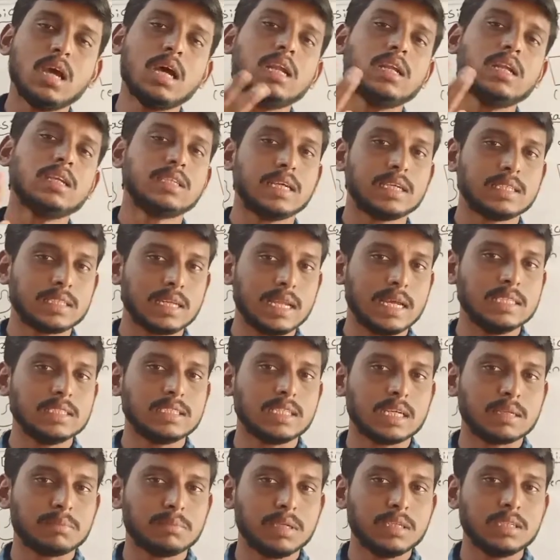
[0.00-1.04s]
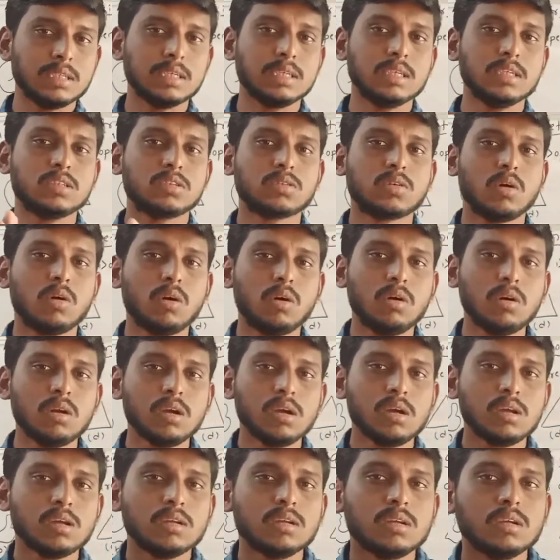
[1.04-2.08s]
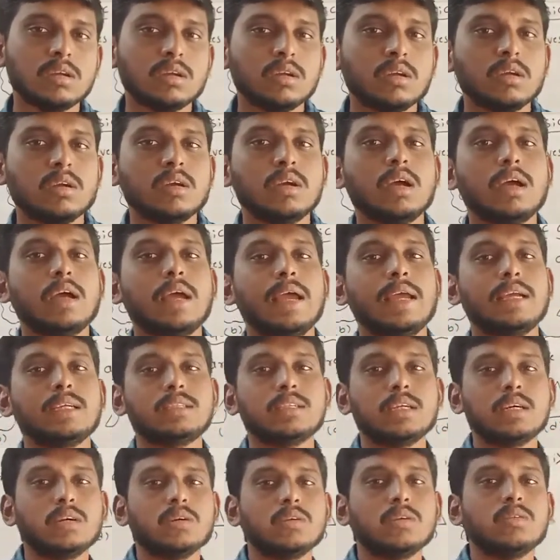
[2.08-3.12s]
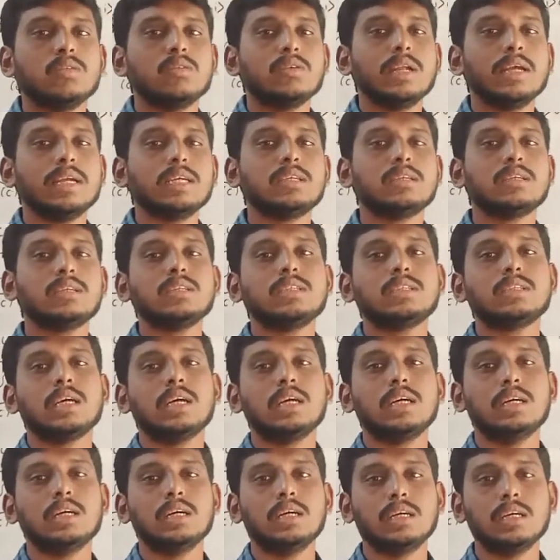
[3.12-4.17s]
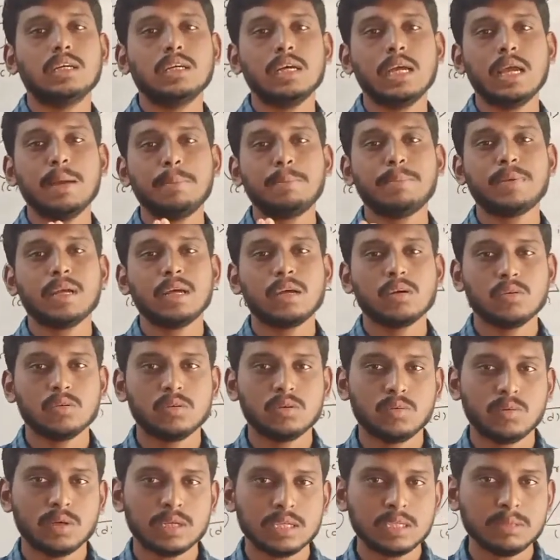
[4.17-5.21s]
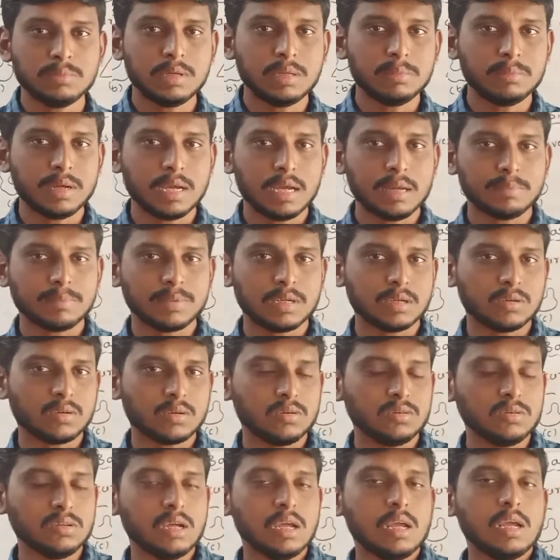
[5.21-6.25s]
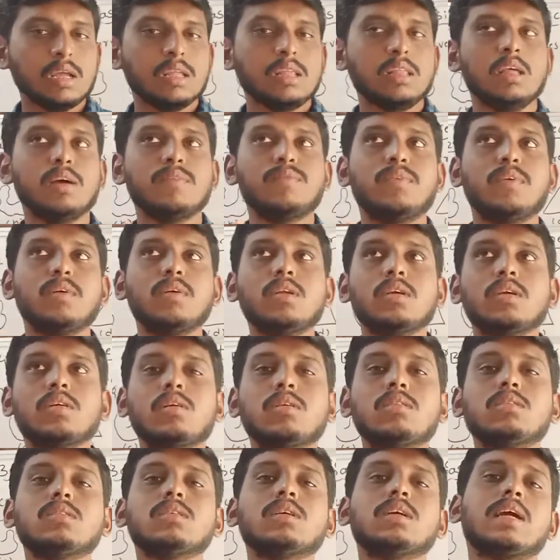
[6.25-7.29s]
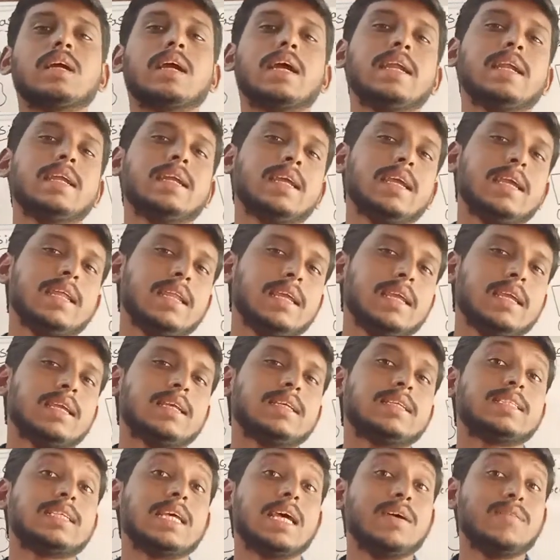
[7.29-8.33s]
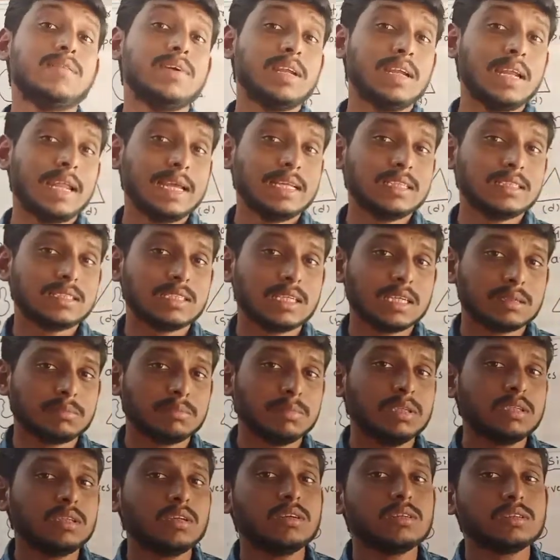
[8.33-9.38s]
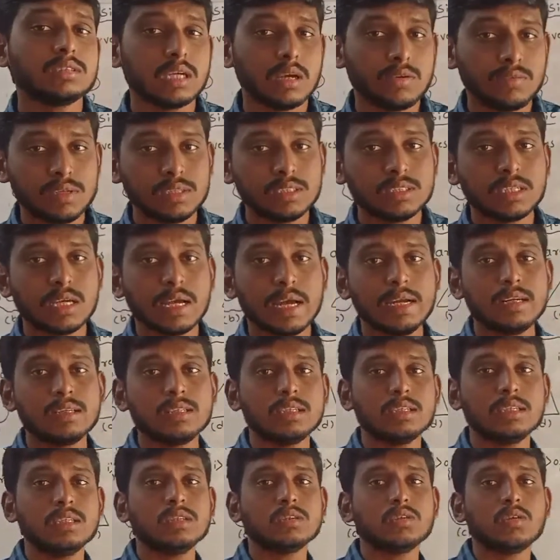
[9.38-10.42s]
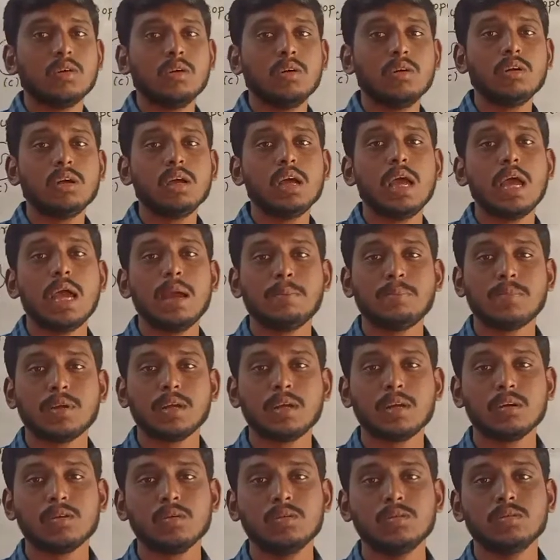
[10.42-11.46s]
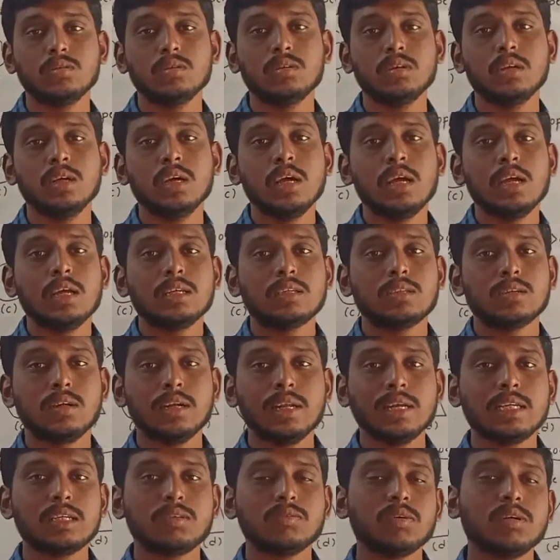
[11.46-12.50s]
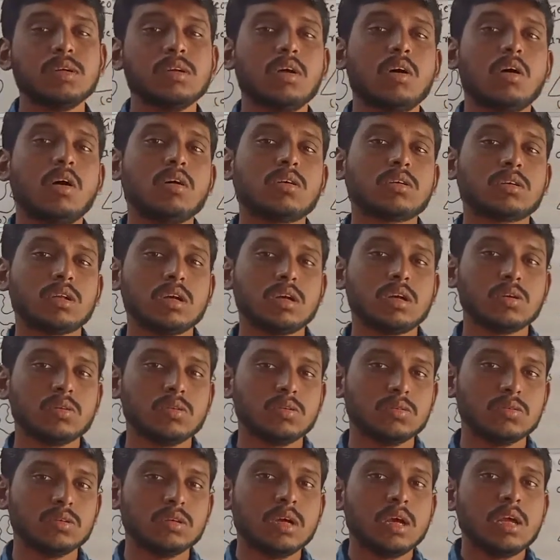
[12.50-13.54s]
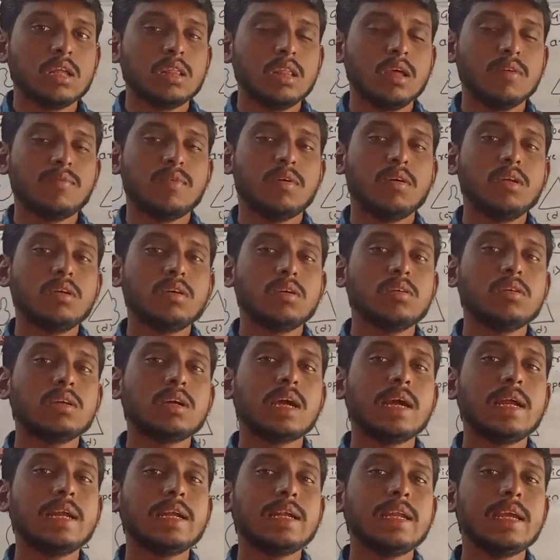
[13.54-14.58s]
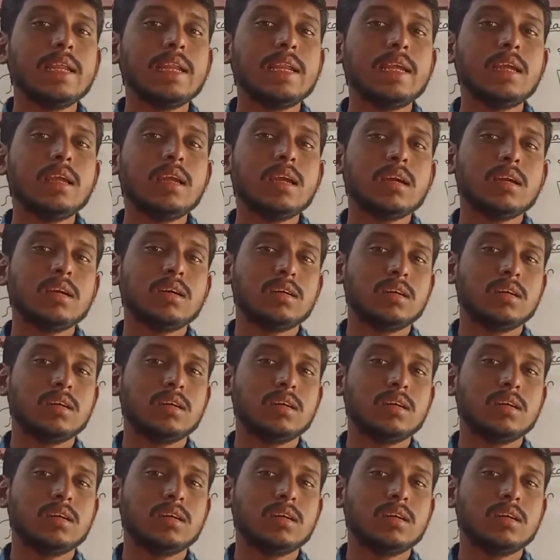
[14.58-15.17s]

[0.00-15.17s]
or six line segment, it is called hexagon. Next, heptagon. What is mean by heptagon? The polygon containing seven line segment or seven sides, it is called heptagon. So next one, octagon. The polygon containing